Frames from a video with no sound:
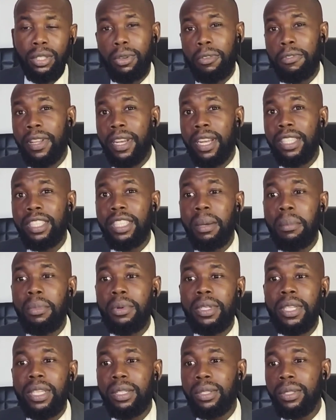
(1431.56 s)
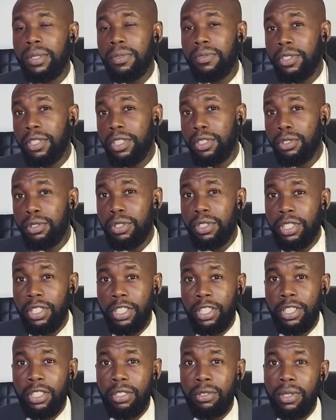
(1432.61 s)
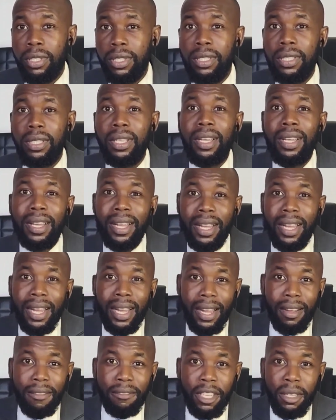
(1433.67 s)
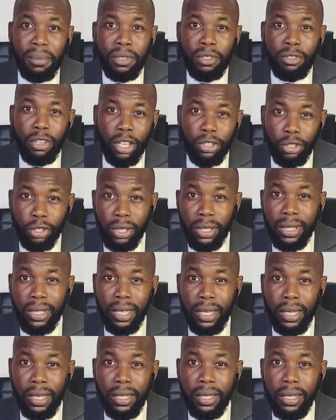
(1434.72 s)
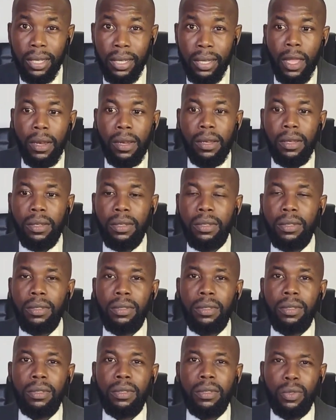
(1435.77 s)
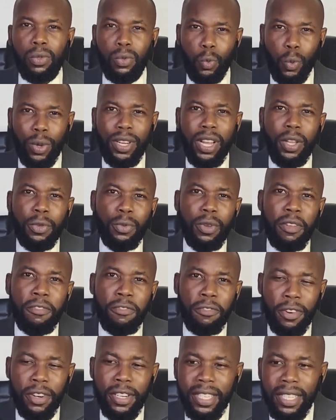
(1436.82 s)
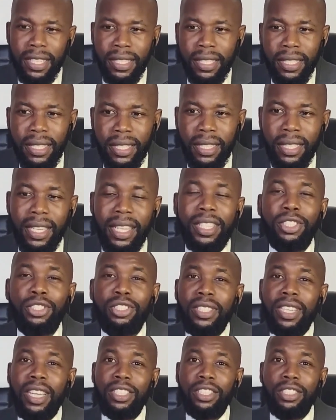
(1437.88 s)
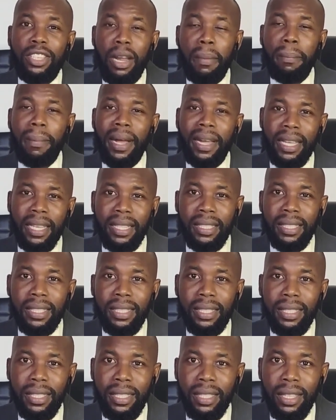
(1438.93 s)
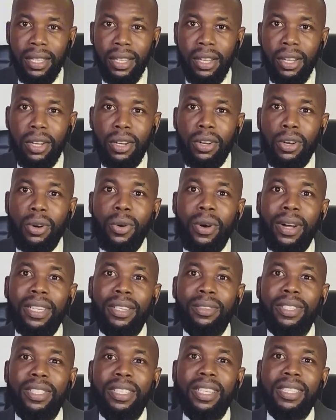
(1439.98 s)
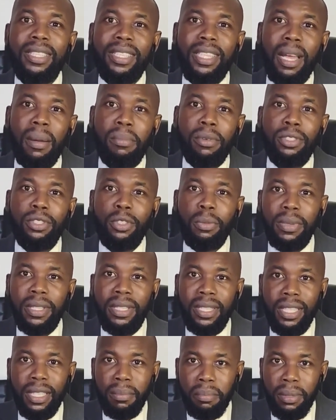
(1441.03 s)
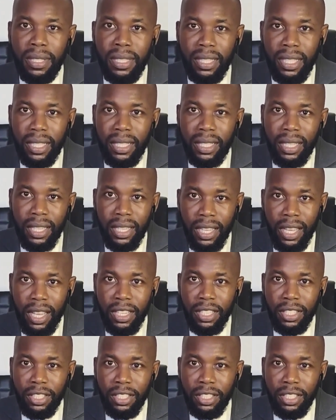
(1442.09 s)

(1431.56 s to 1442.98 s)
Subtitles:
Your financial models for the new CGT rates, have they been readjusted? Then, whether you're a foreign entity entering Nigerian markets or an already established domestic business here